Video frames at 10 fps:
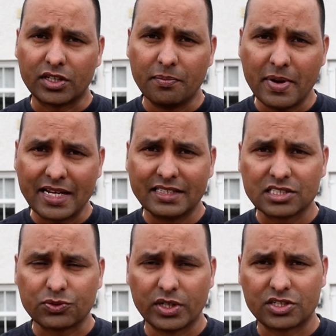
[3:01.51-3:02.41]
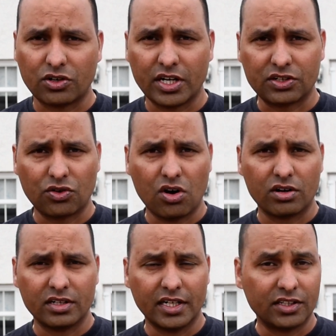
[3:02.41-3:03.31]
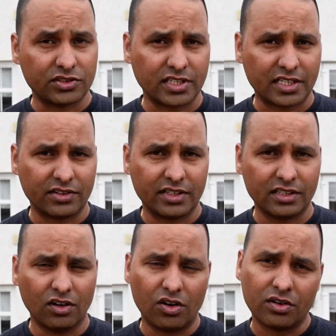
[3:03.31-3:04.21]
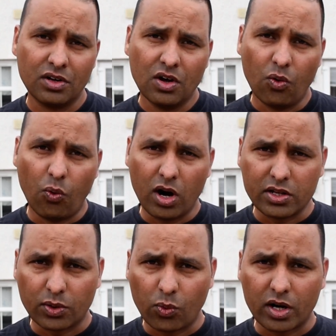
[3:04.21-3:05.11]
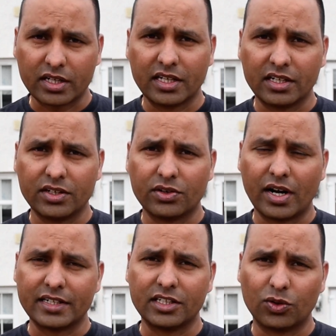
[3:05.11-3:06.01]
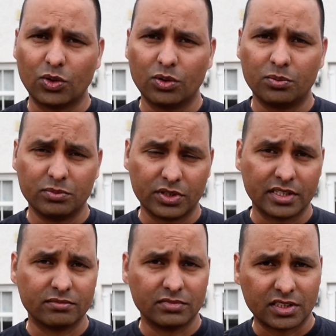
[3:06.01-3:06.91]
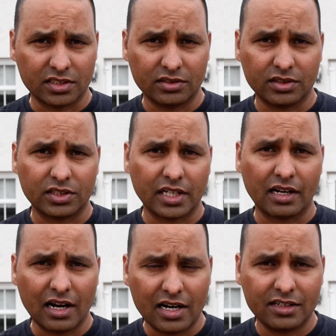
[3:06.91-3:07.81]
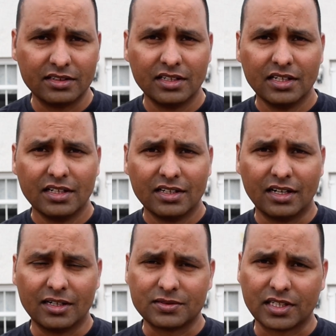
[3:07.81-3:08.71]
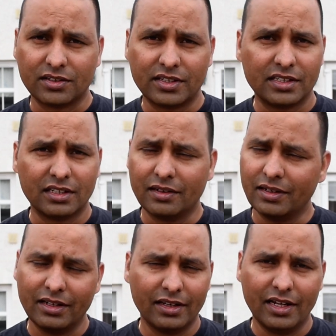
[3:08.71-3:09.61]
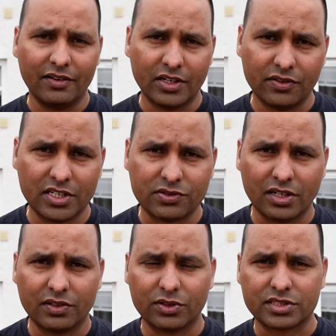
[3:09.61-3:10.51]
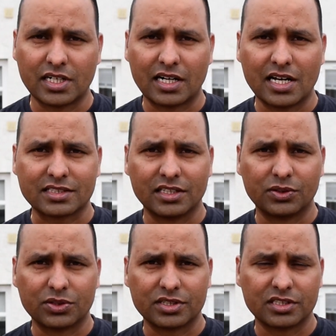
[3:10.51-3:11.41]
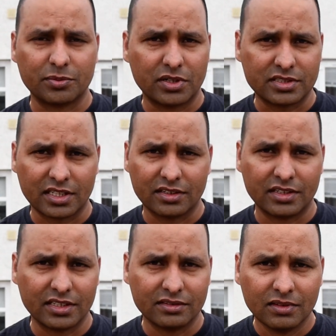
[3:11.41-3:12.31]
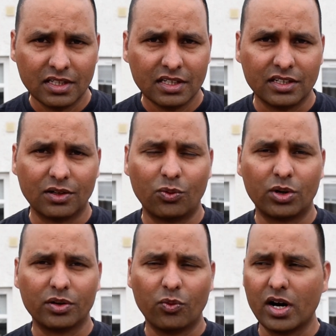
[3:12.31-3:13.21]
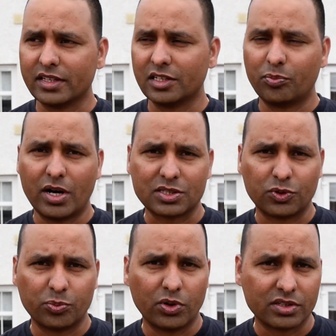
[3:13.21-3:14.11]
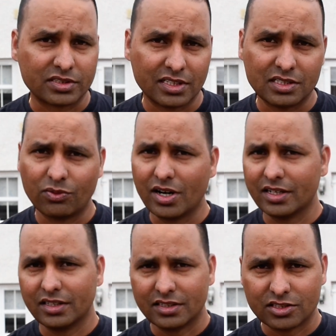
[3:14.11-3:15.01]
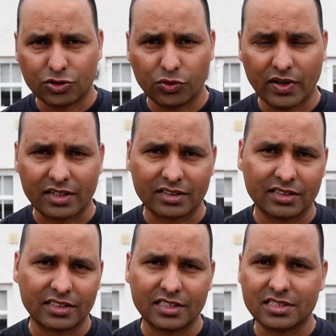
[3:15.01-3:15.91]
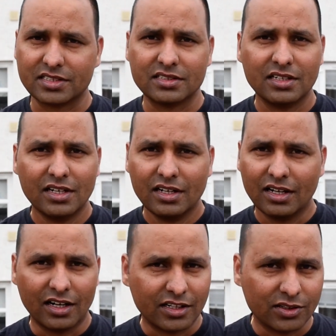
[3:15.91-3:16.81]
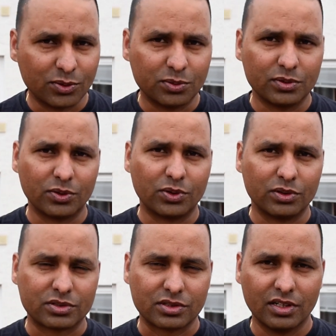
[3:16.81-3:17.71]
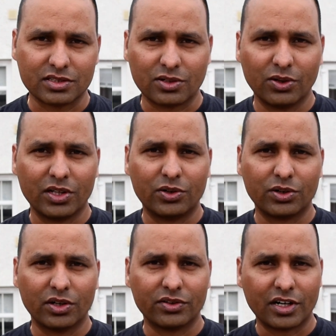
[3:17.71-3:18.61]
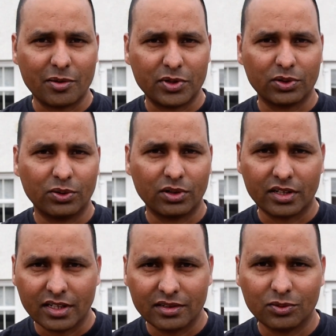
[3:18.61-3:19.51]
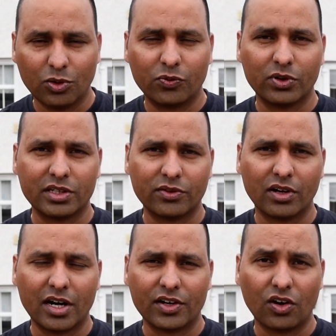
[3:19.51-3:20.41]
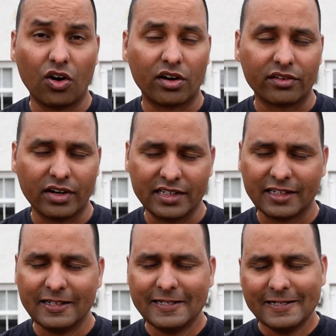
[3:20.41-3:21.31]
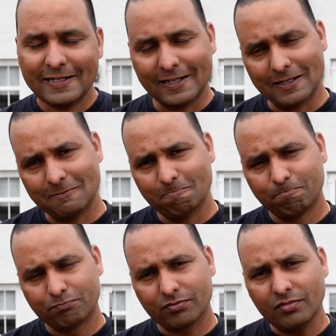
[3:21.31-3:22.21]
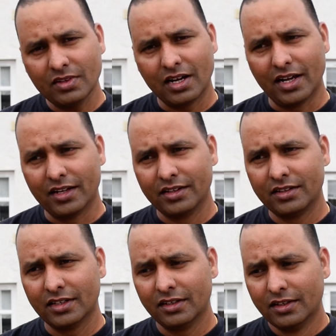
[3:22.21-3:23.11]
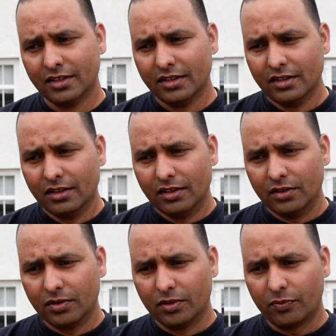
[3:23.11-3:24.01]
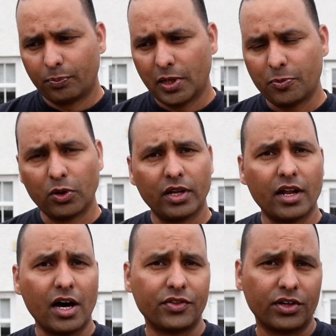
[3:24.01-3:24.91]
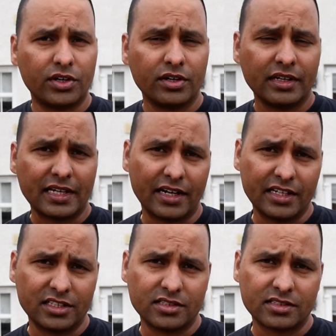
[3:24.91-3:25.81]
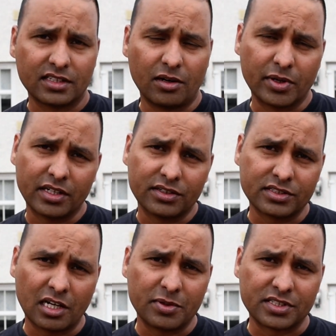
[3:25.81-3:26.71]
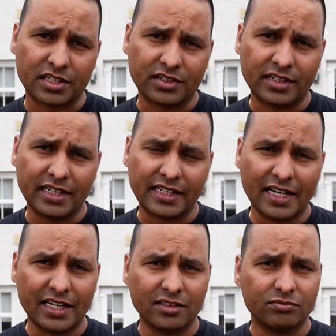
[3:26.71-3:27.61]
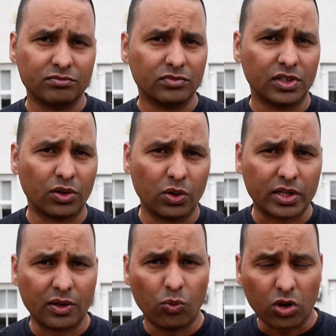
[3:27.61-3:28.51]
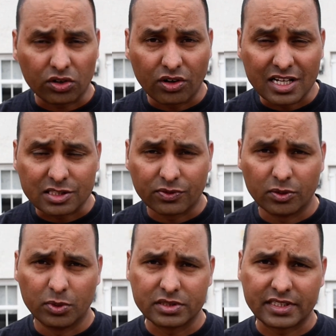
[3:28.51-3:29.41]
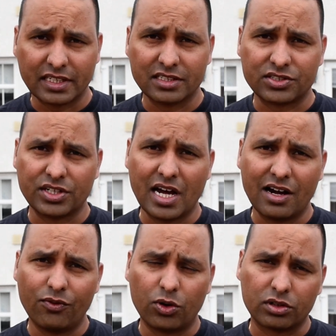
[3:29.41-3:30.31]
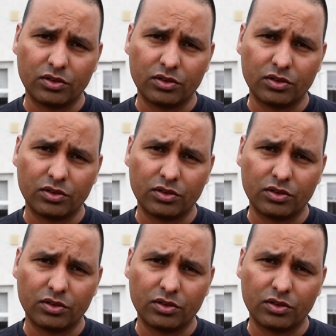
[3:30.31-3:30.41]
can make the switch later on into security, or while you're working in your IT role, you can learn security. Anyway, eventually you will start asking questions about security, you know, why their password policies, why there is a two-factor authentication, and you'll slowly go down the rabbit hole, and then hopefully you will learn a lot, right? And people in other careers coming into cybersecurity, again, you know, look at what transferable skills you have, what